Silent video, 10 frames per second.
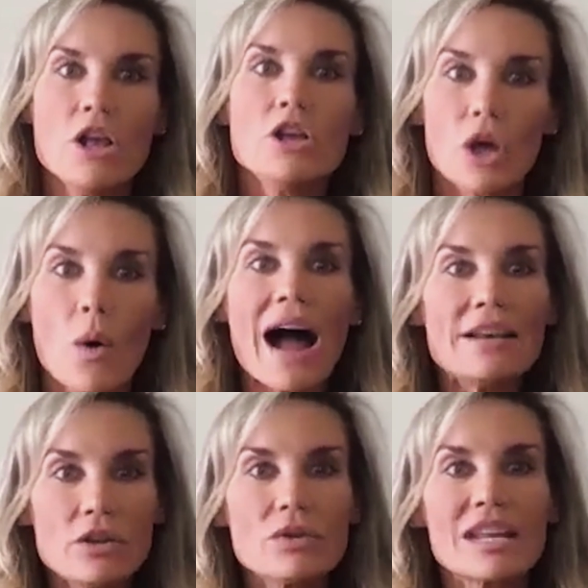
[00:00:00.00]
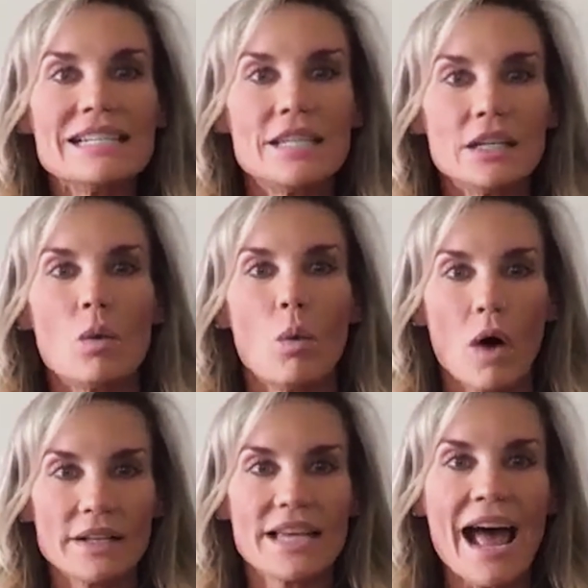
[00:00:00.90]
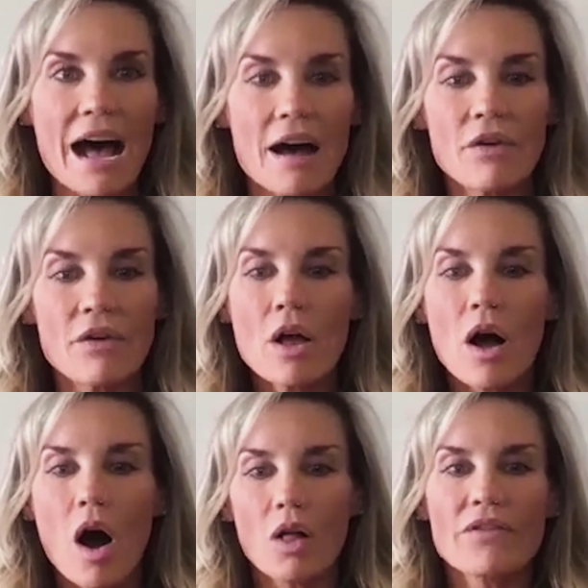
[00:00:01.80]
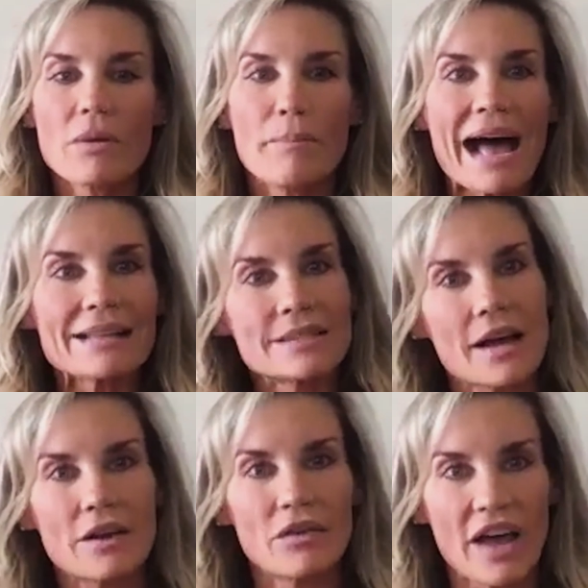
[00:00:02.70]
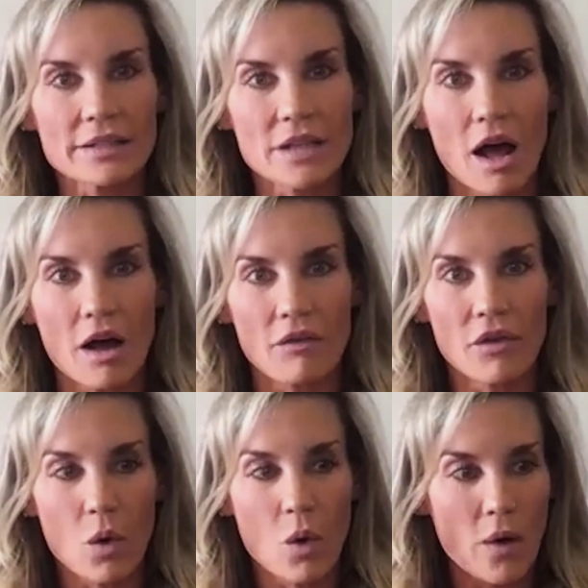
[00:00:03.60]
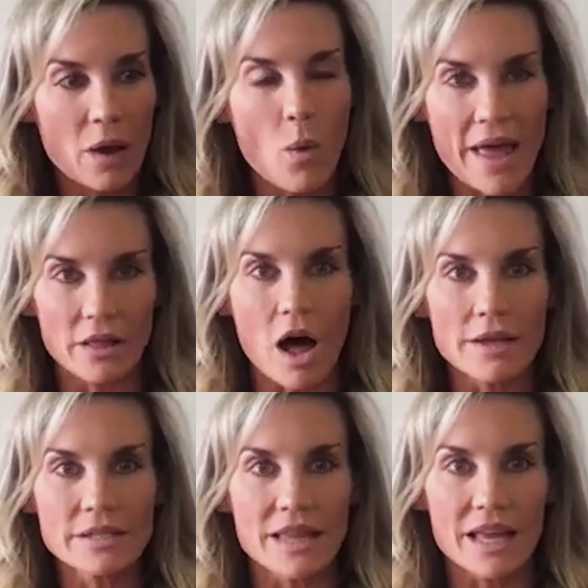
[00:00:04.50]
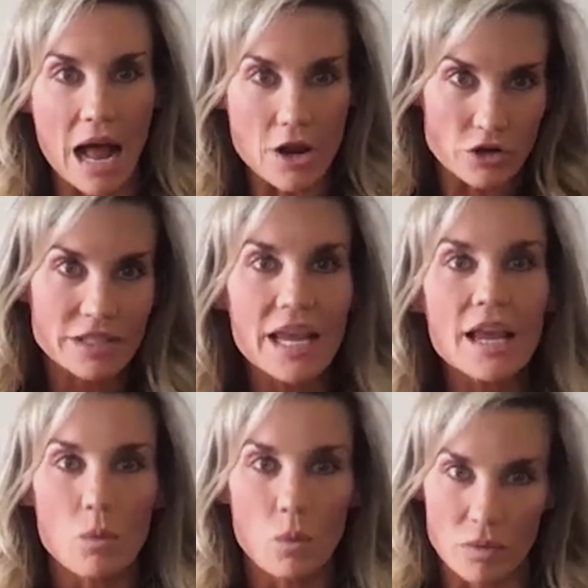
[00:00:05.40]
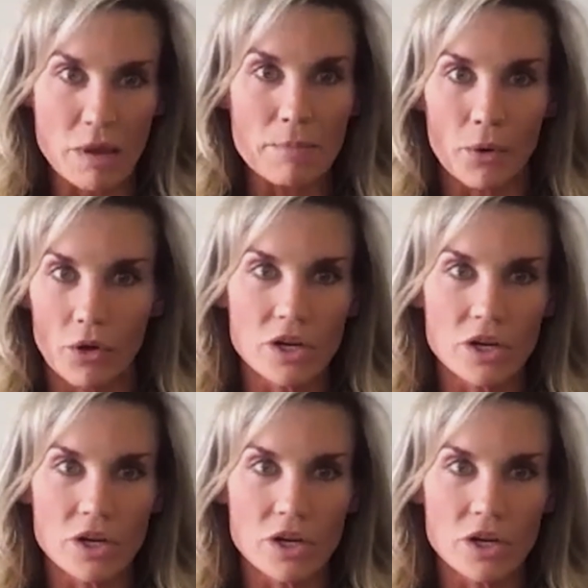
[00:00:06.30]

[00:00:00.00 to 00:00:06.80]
So I knew that I didn't want to have all of the bad side effects of quick weight loss that you're seeing with people.